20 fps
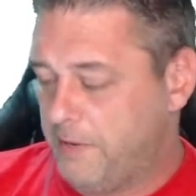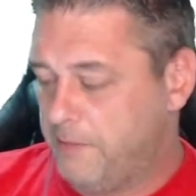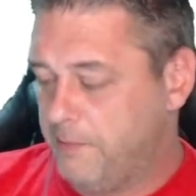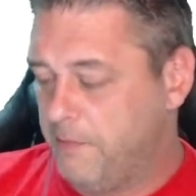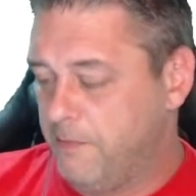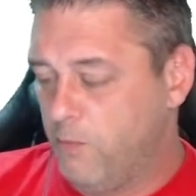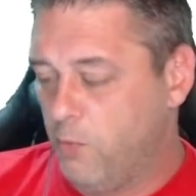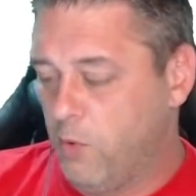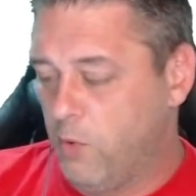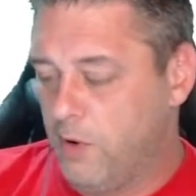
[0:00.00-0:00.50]

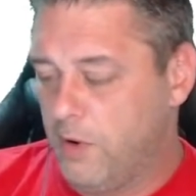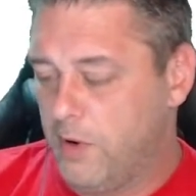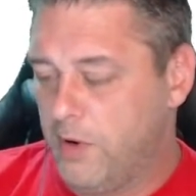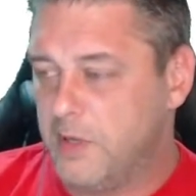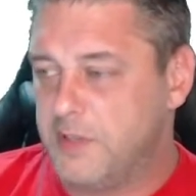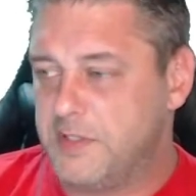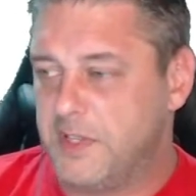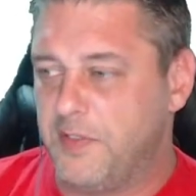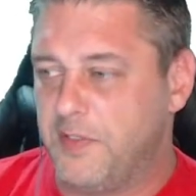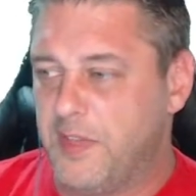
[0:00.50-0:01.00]

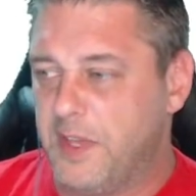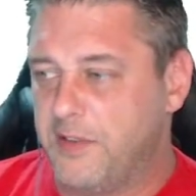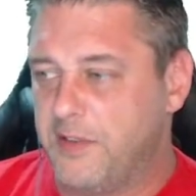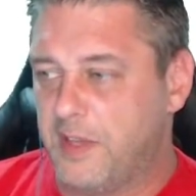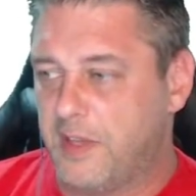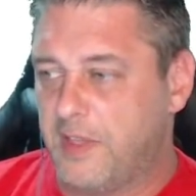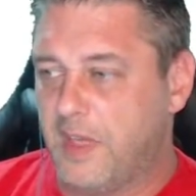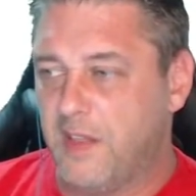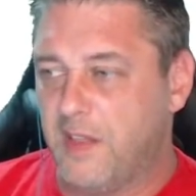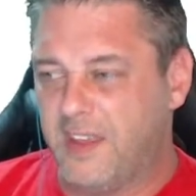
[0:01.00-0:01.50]
words and things
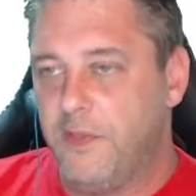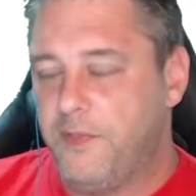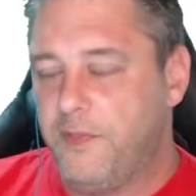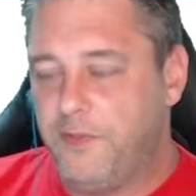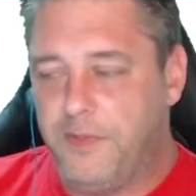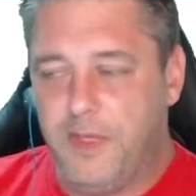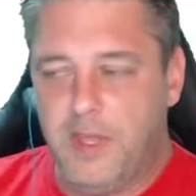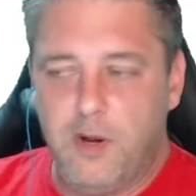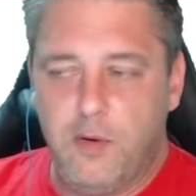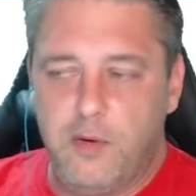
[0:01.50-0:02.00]
like that, like
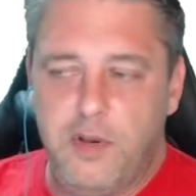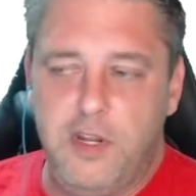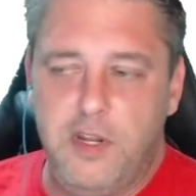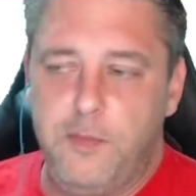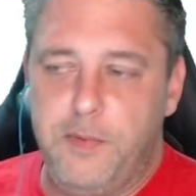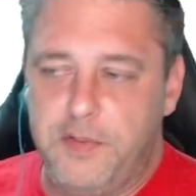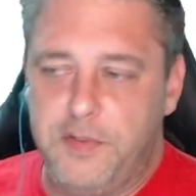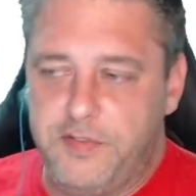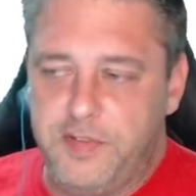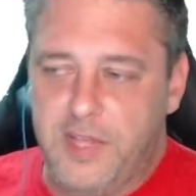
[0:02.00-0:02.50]
they don't need to
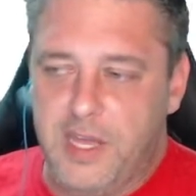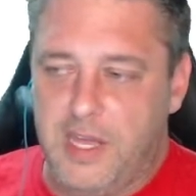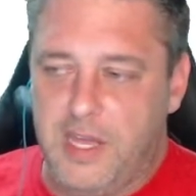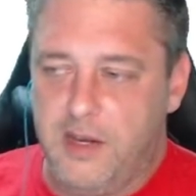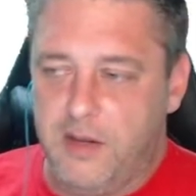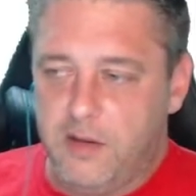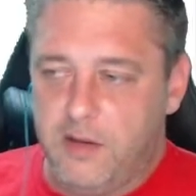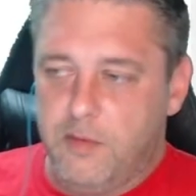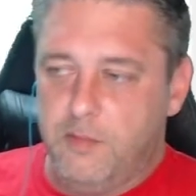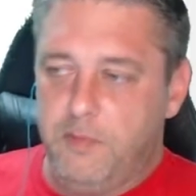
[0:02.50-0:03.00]
be said.
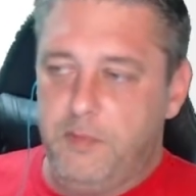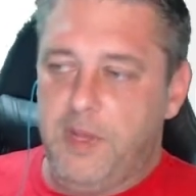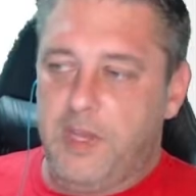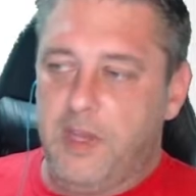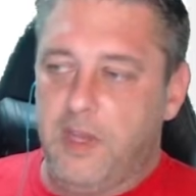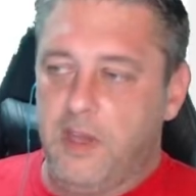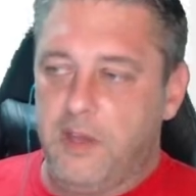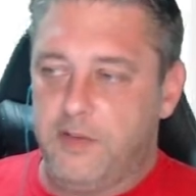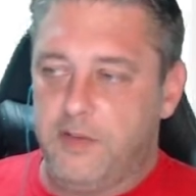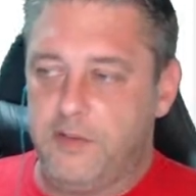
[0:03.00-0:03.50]
Because